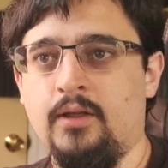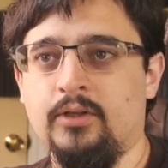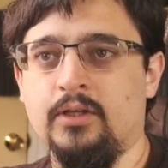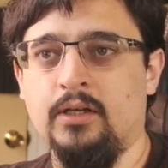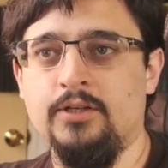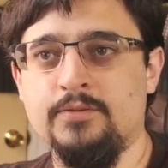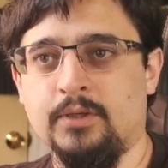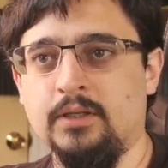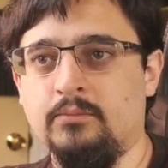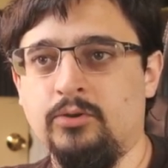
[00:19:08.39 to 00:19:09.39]
the colours,
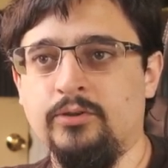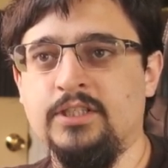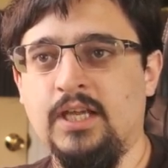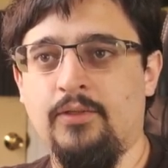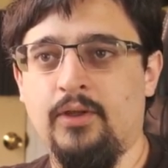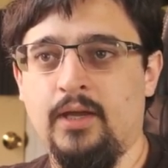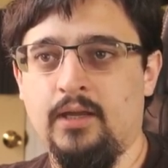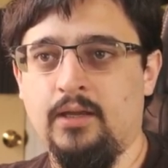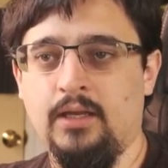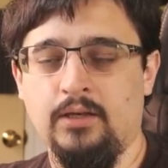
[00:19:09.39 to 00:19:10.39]
bring them all together,
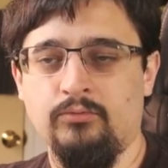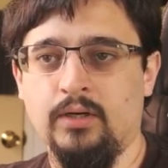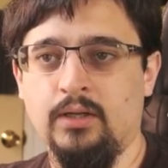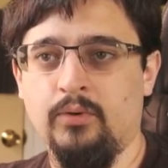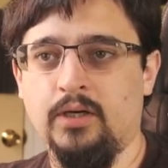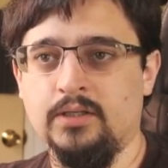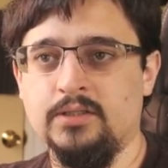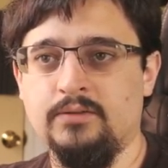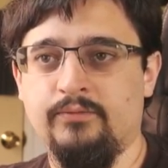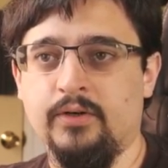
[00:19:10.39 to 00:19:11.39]
it, it really
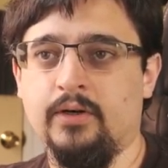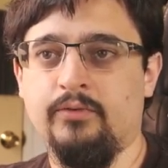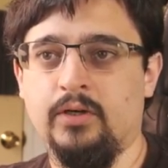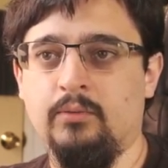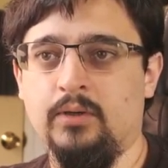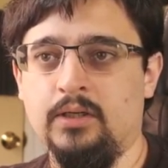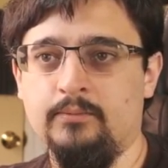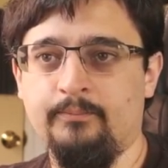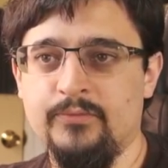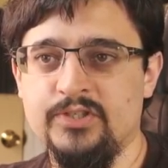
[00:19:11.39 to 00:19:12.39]
works very very well.
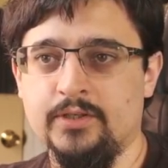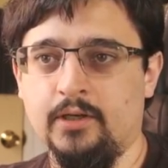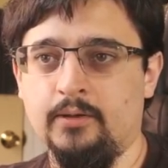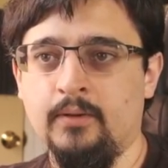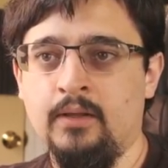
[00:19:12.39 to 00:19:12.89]
So